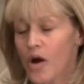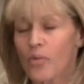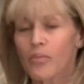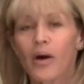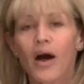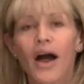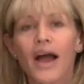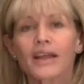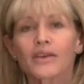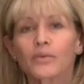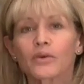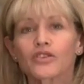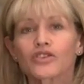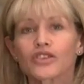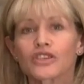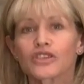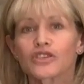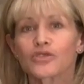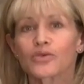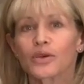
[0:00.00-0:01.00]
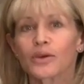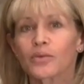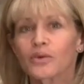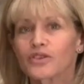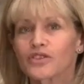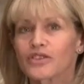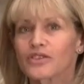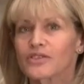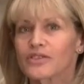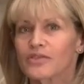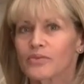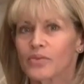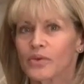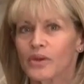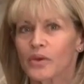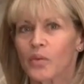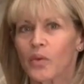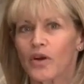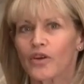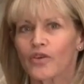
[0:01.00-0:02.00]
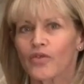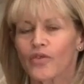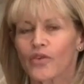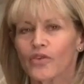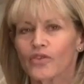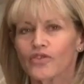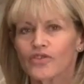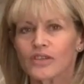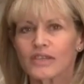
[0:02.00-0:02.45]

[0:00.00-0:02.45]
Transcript: are behind what she's doing, which is really wonderful.